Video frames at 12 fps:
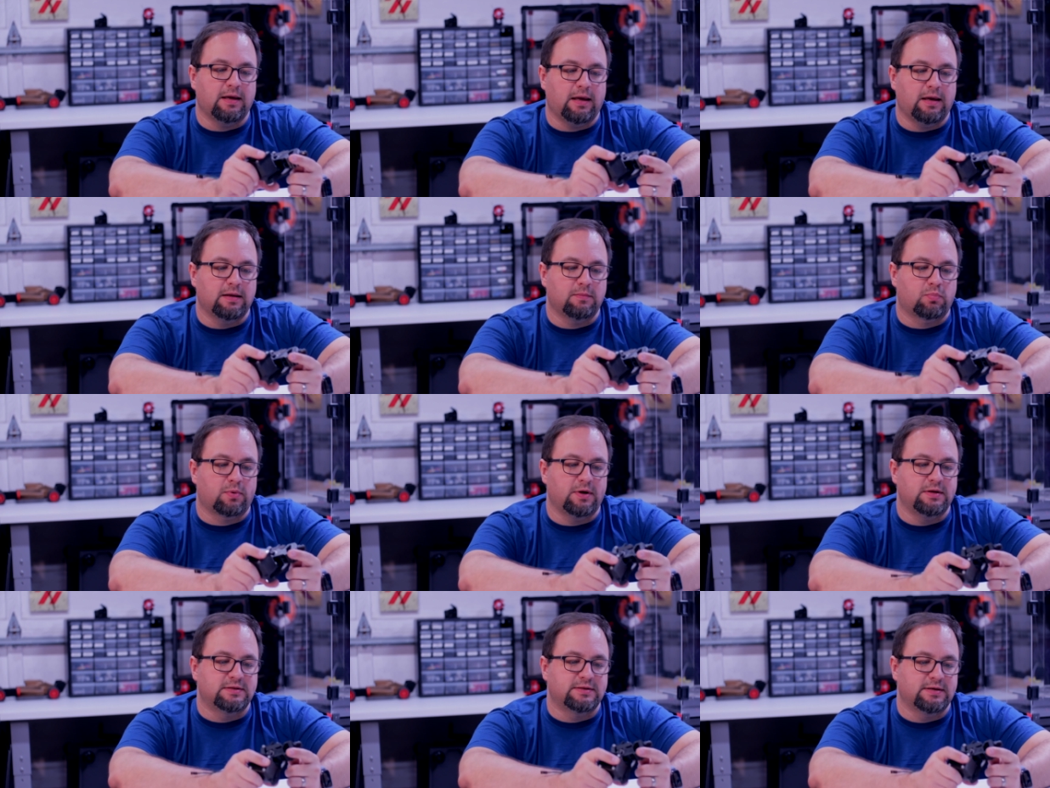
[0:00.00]
It
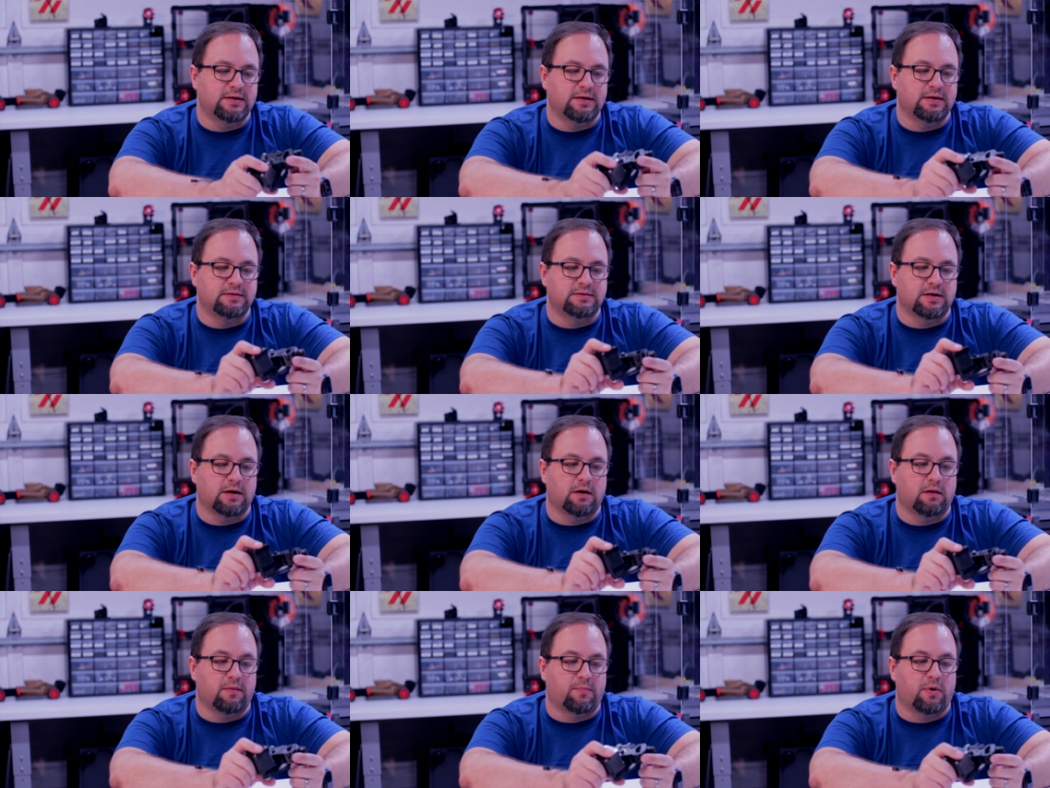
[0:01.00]
printed
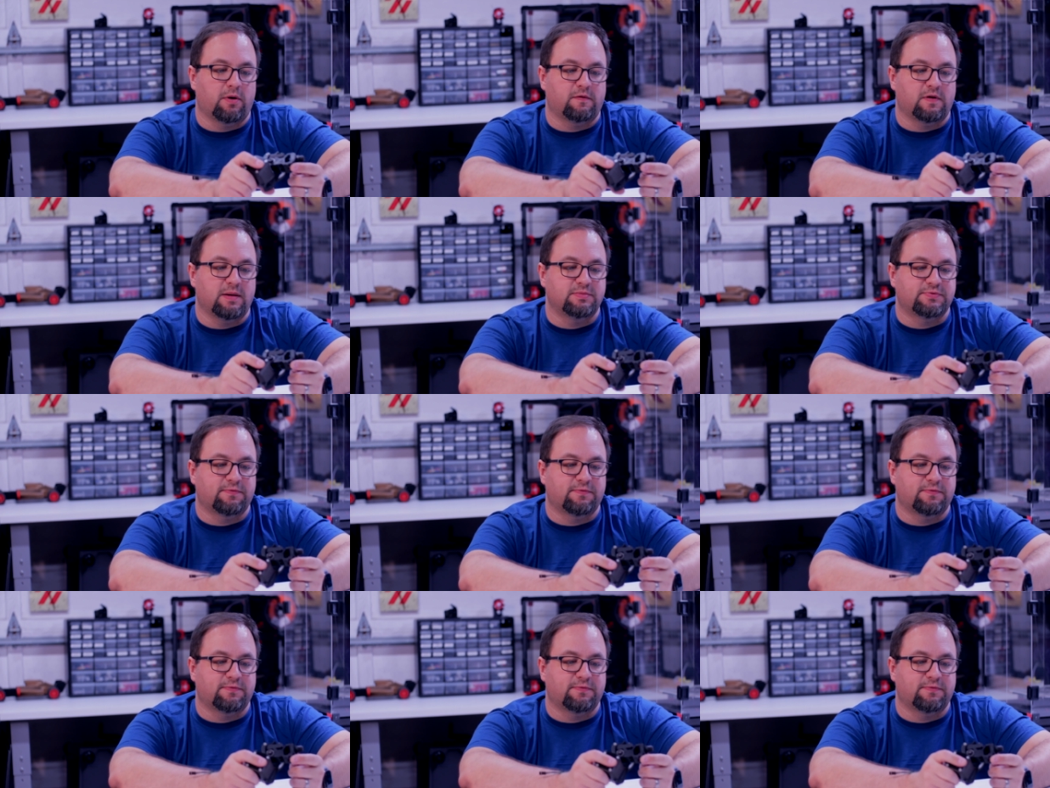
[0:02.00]
all the prototypes